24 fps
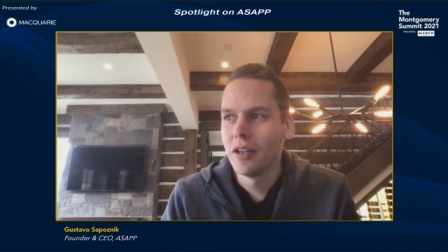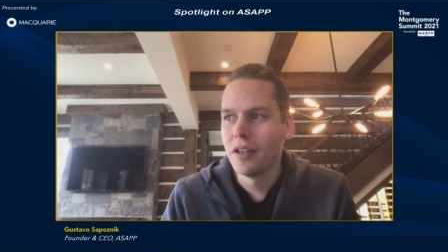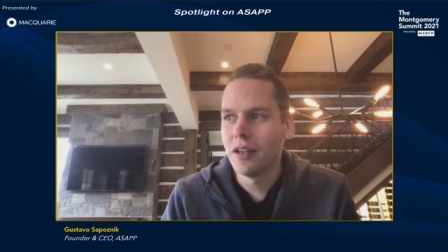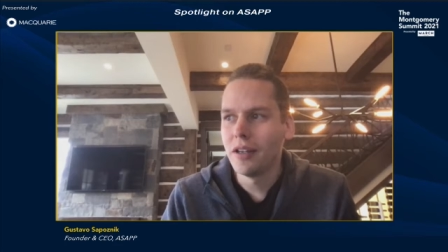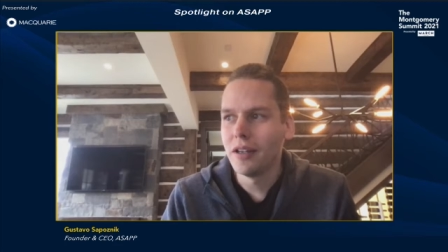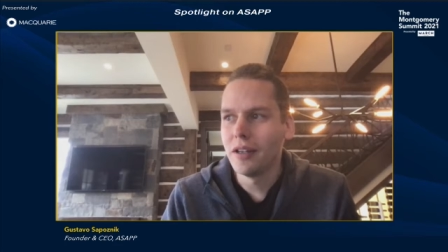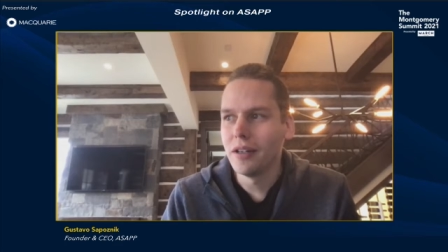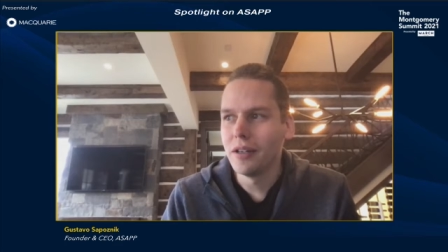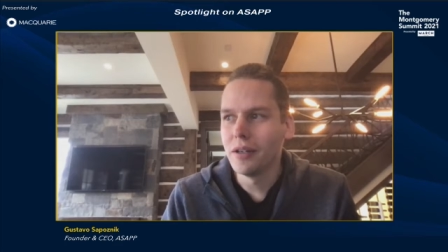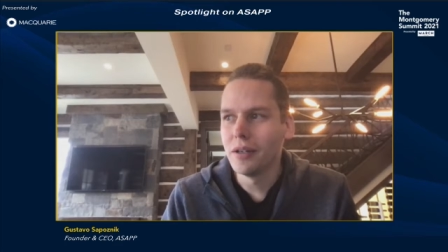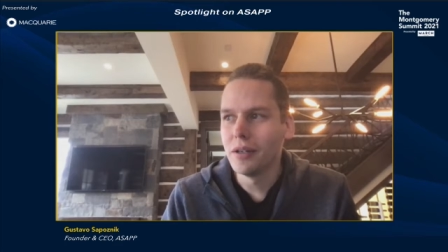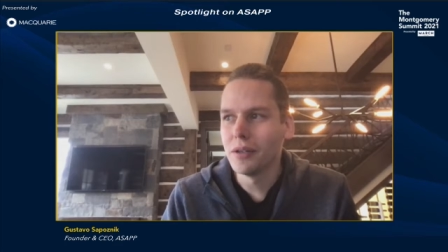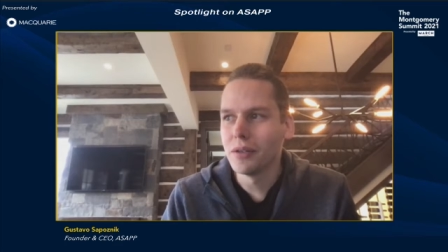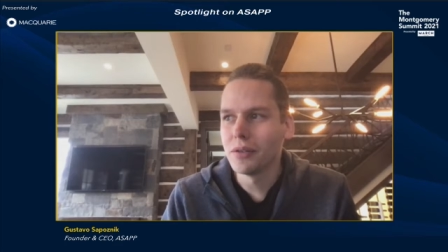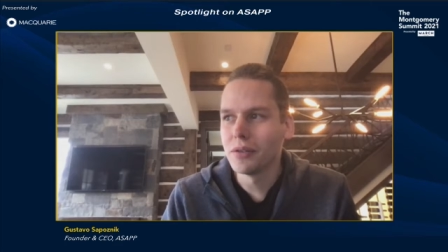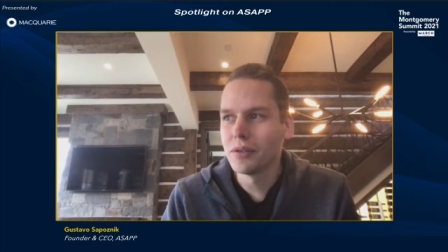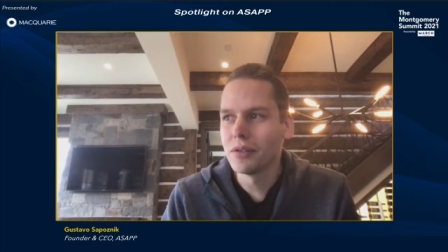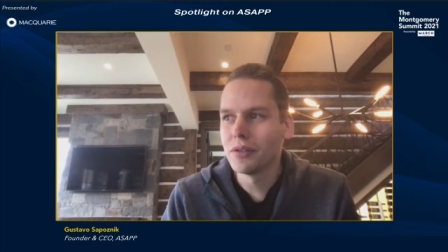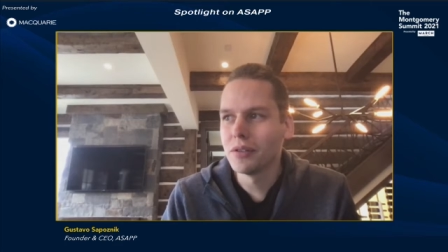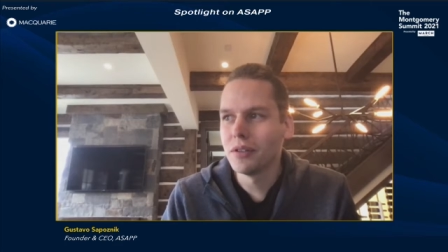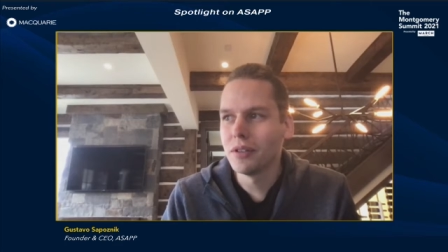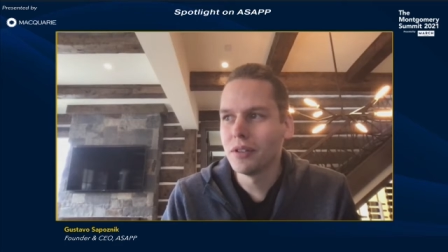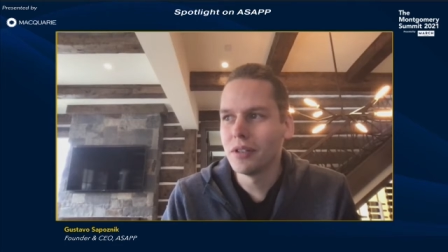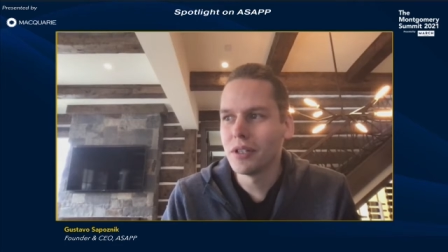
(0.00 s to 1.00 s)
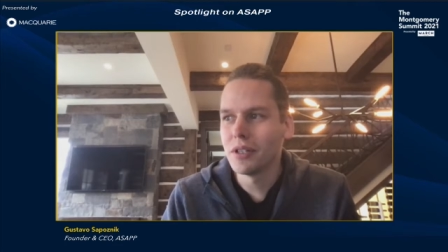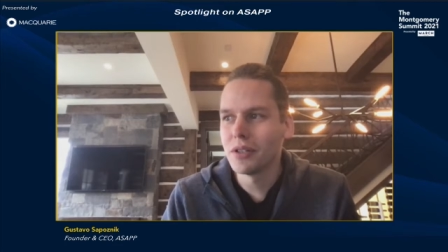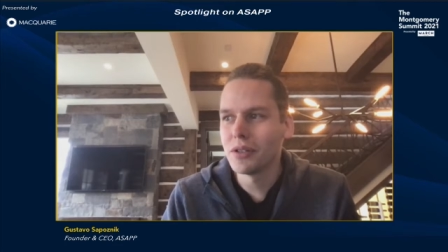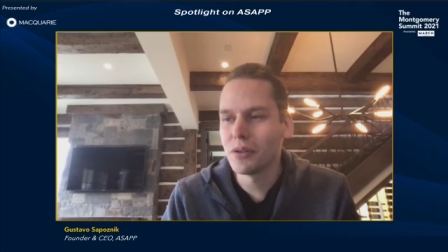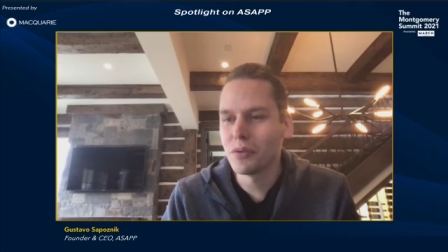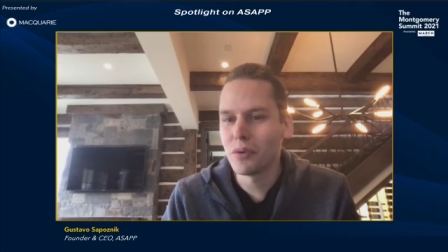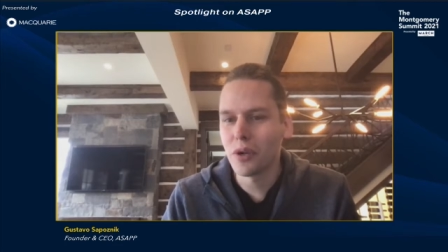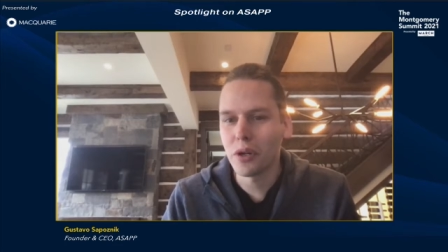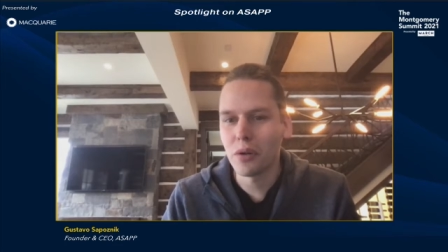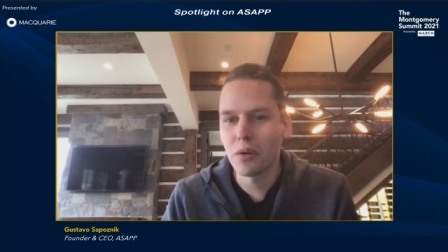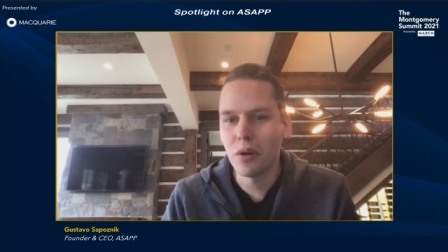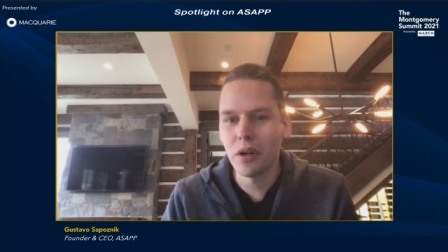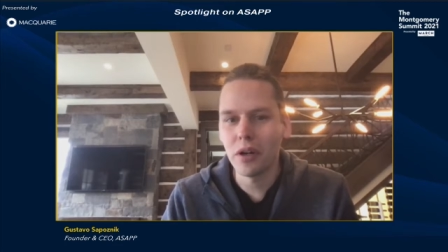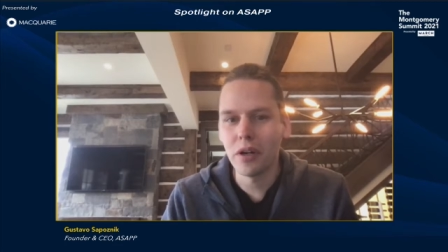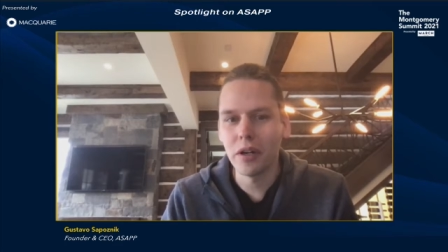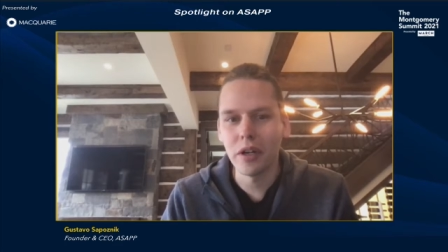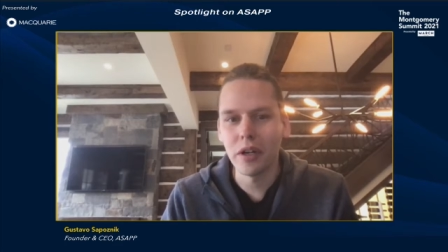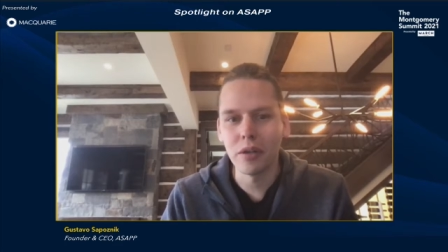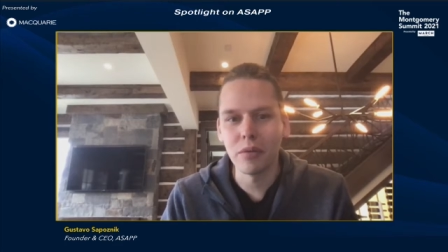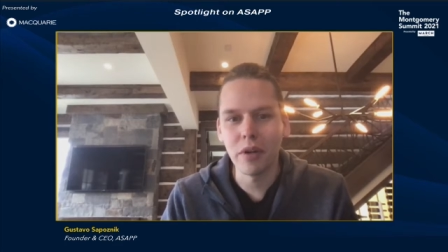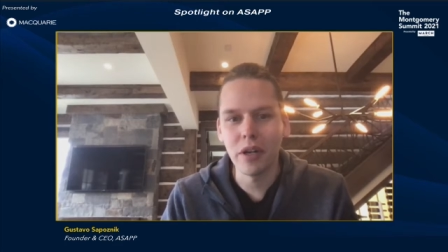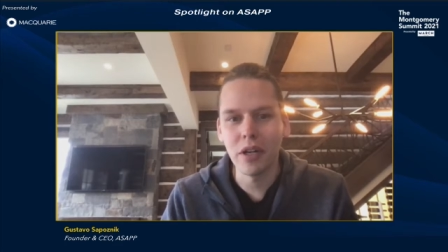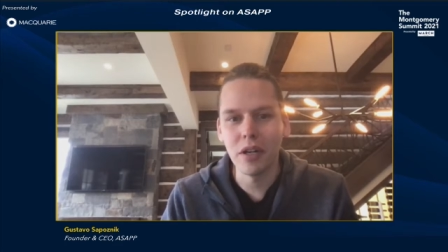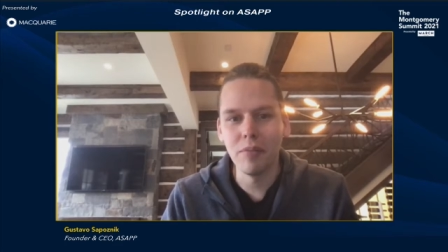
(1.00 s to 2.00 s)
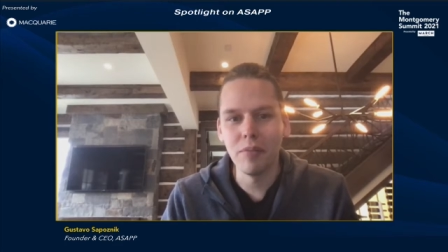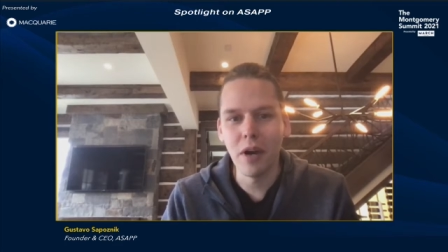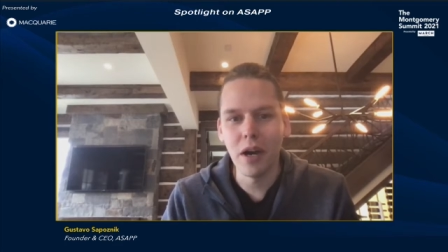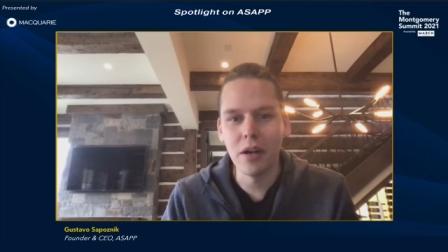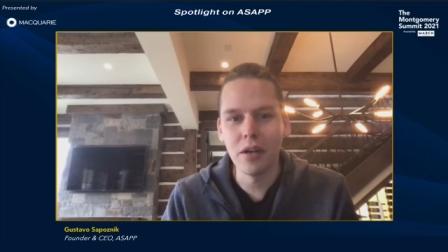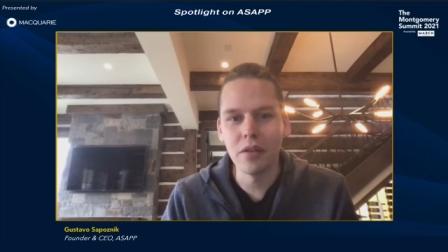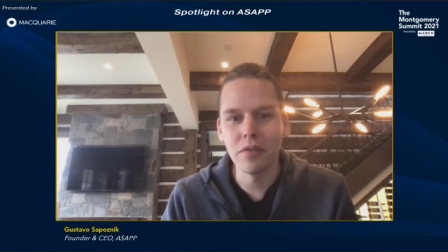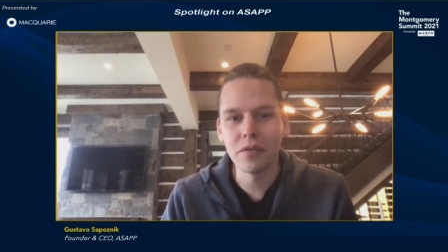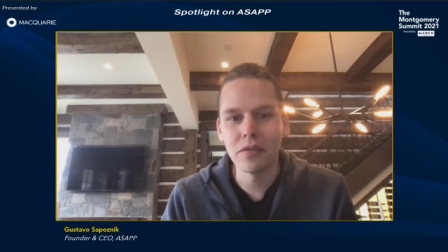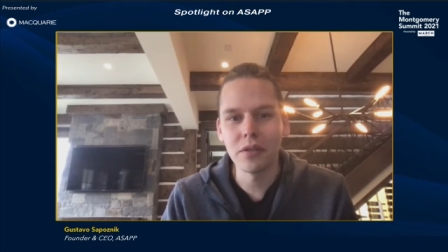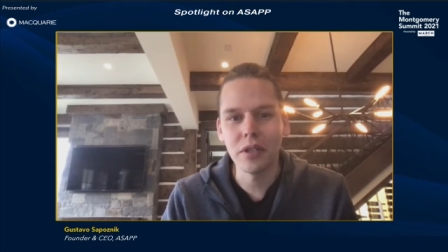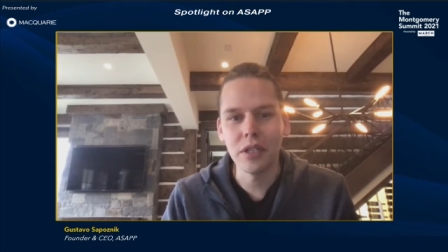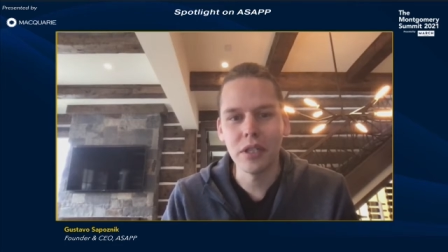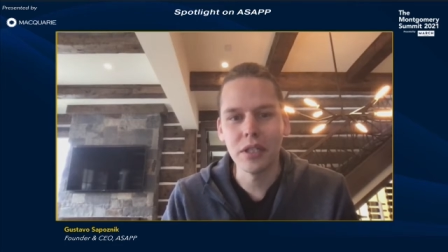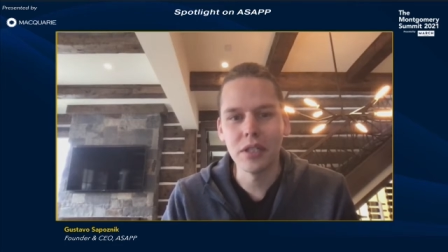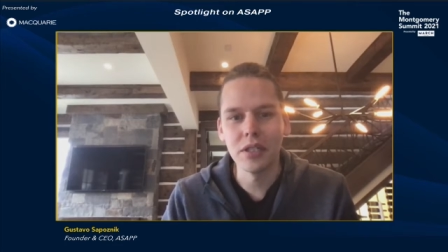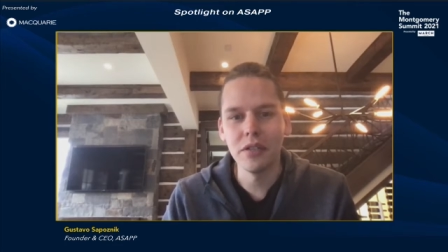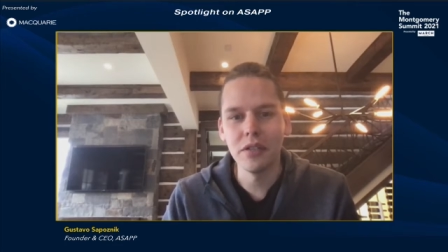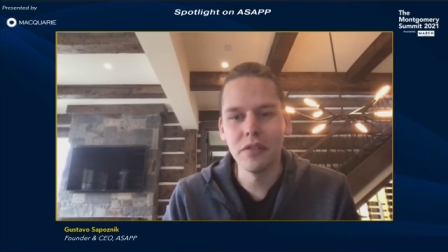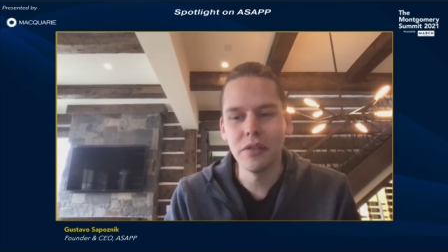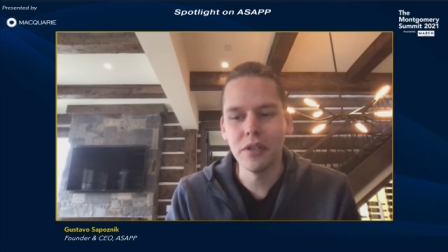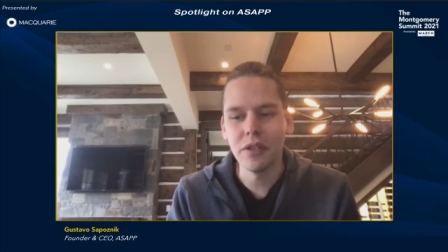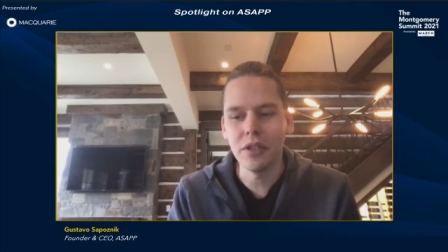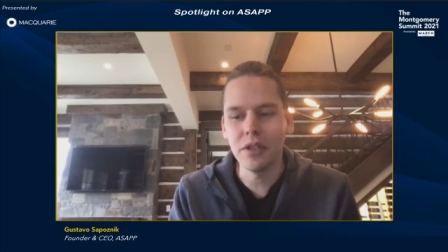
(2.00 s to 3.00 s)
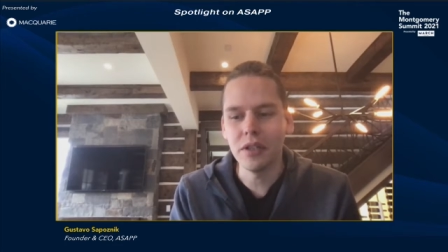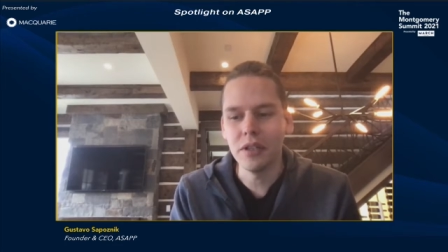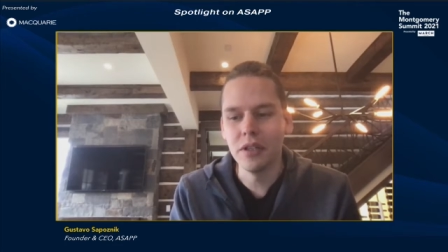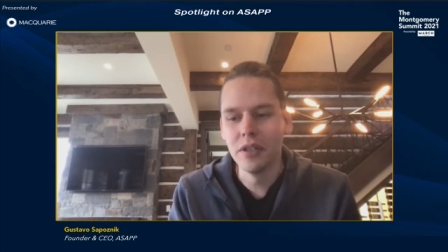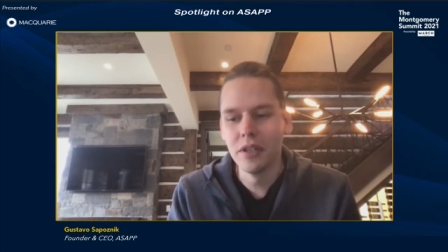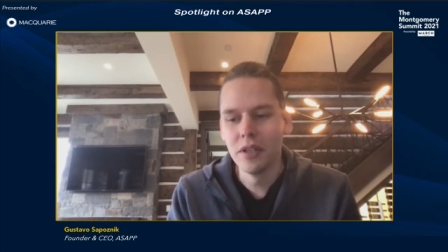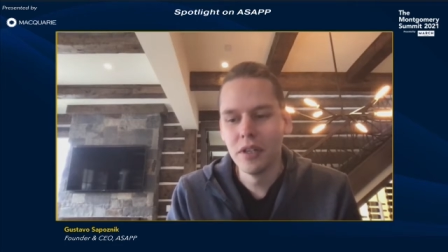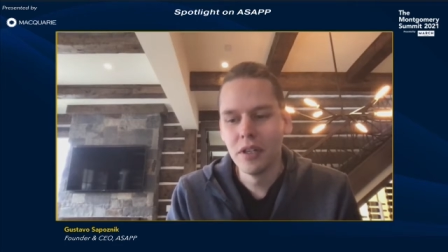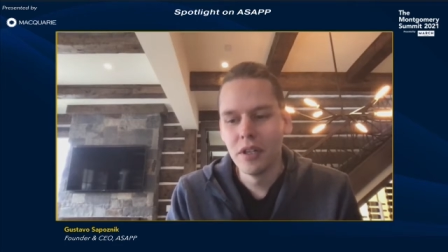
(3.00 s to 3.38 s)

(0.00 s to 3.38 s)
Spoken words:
it doesn't require a great amount of creativity